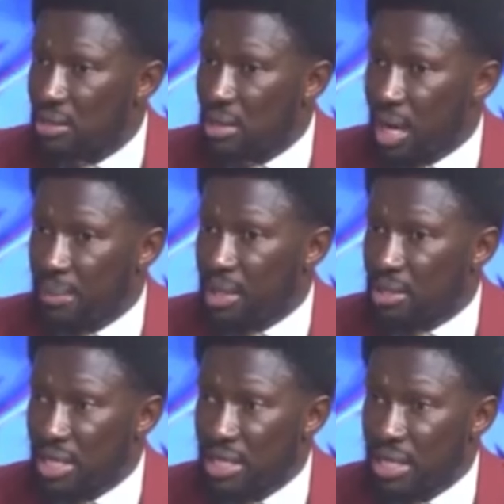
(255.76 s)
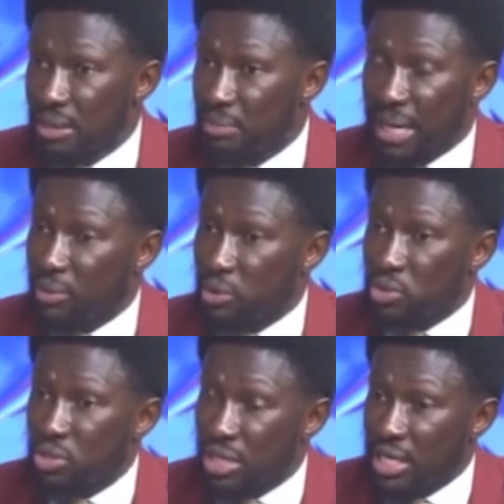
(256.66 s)
I'm not saying that, but I'm
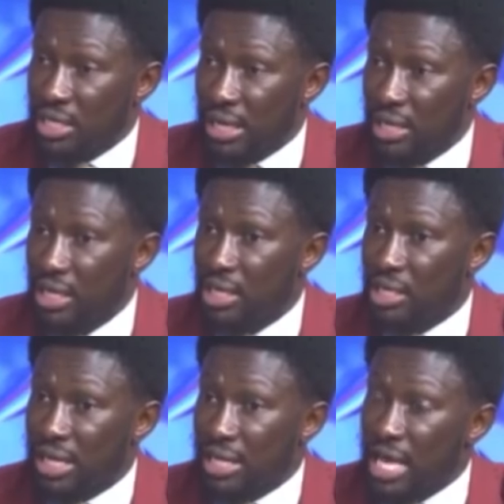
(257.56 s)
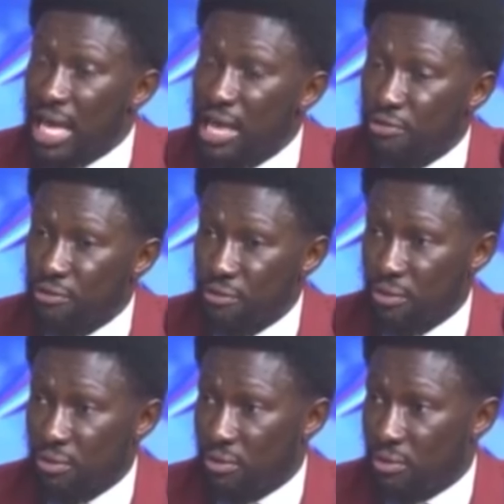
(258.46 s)
also saying that if
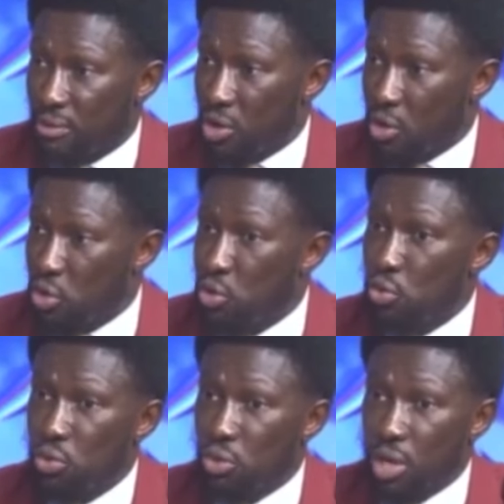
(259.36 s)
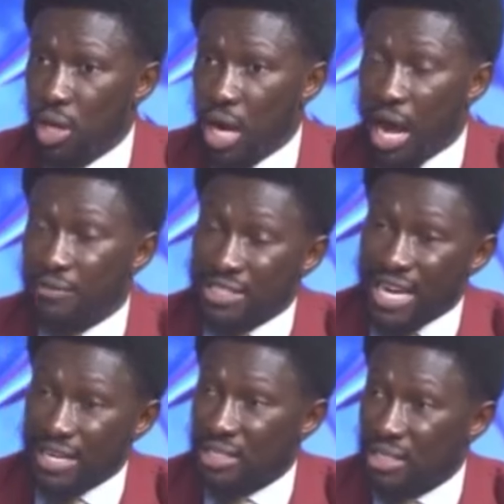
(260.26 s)
you have
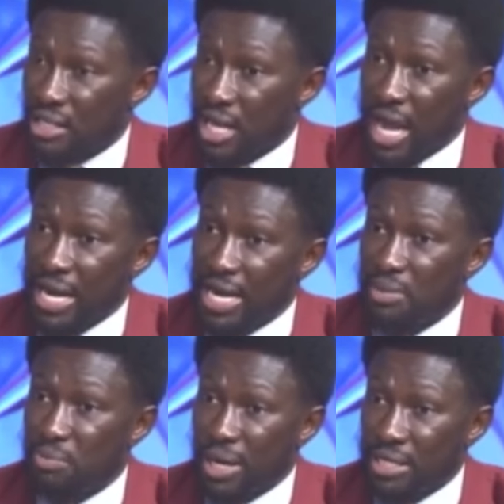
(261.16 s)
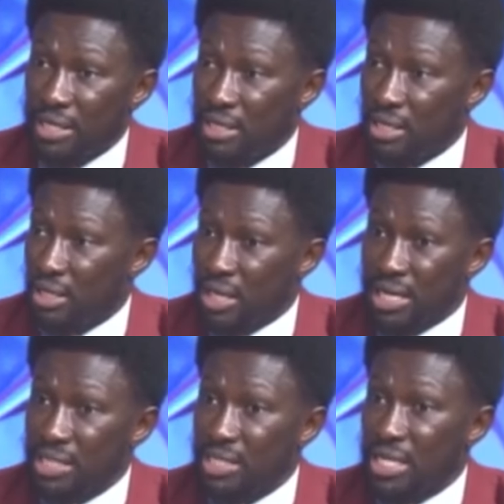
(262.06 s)
taxes, and anybody
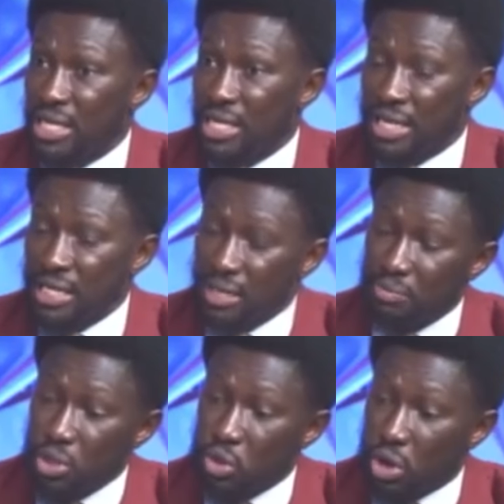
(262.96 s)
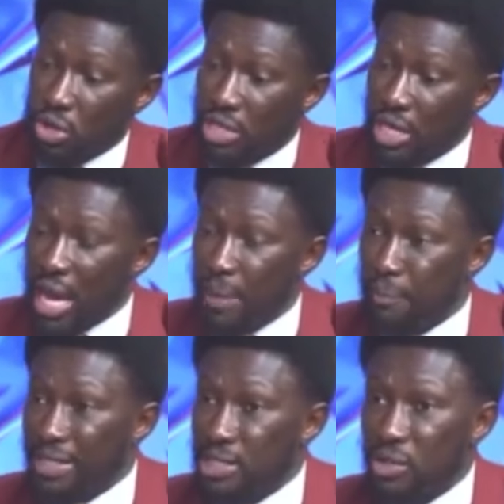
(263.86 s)
can say that because a
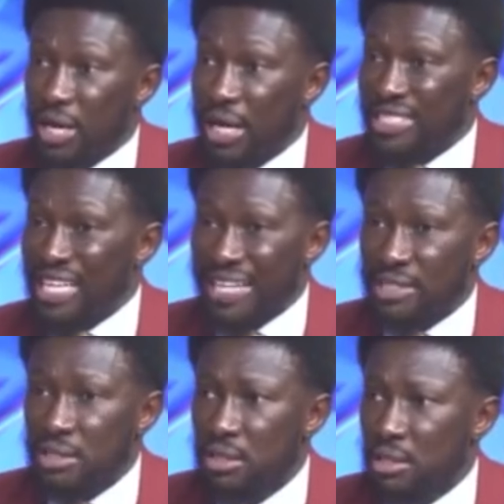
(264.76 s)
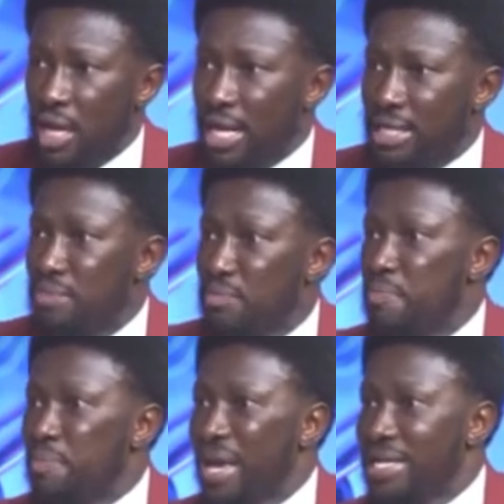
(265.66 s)
particular tax hasn't
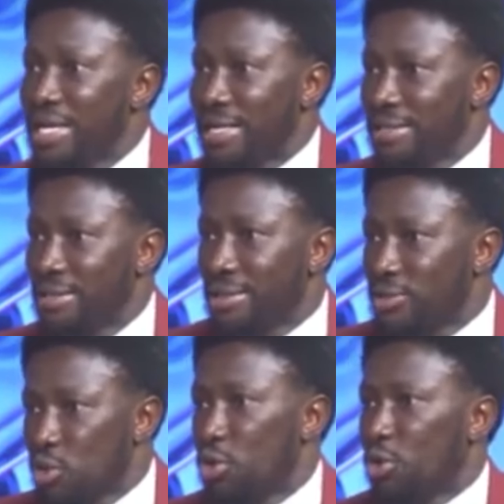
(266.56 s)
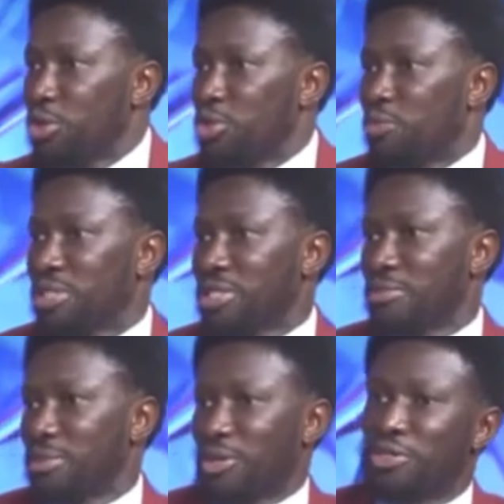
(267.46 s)
been paid yet, so you're going to prison
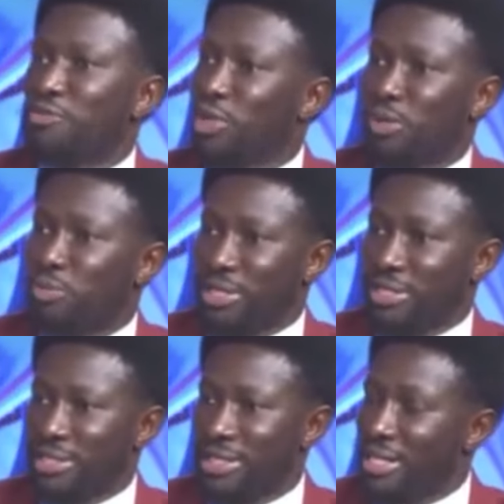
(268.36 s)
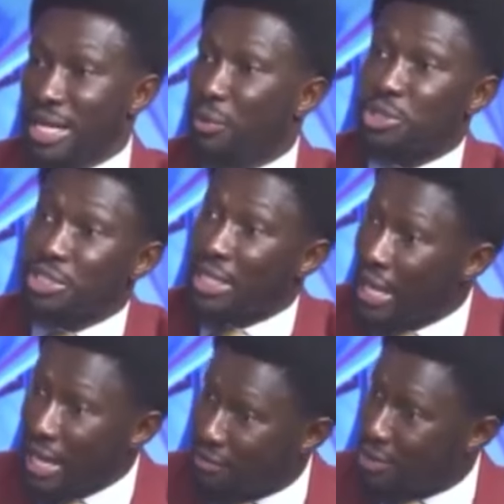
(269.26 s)
because you've joined politics, that will
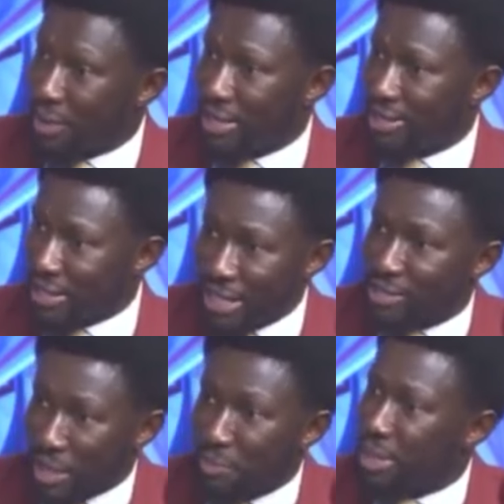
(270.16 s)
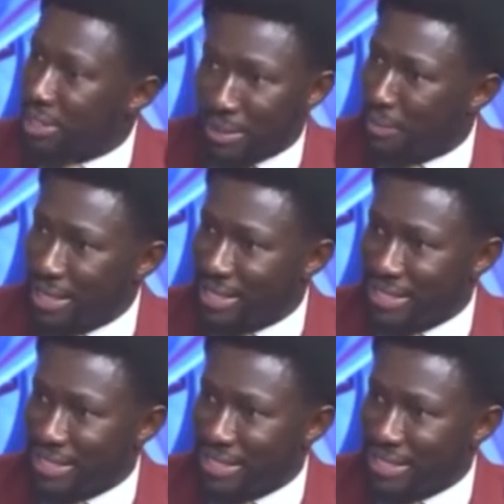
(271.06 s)
scare everyone. That's right. The point I'm making.